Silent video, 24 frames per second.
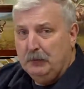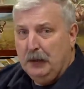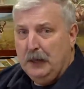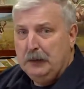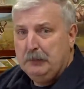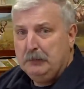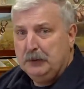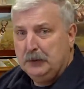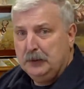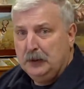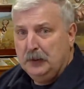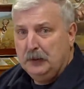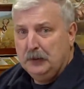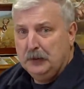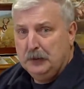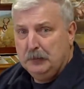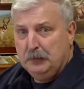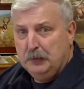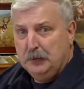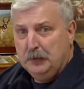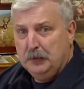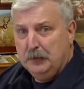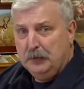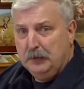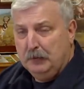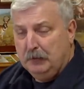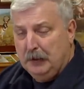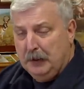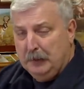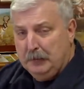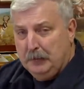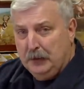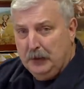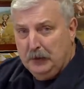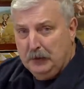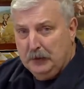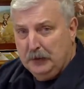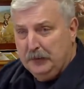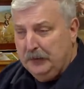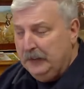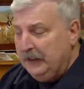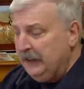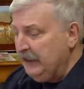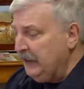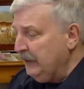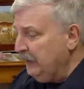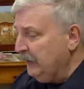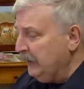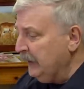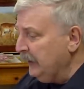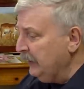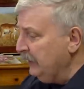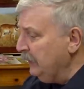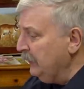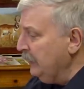right below the move, right below the video here,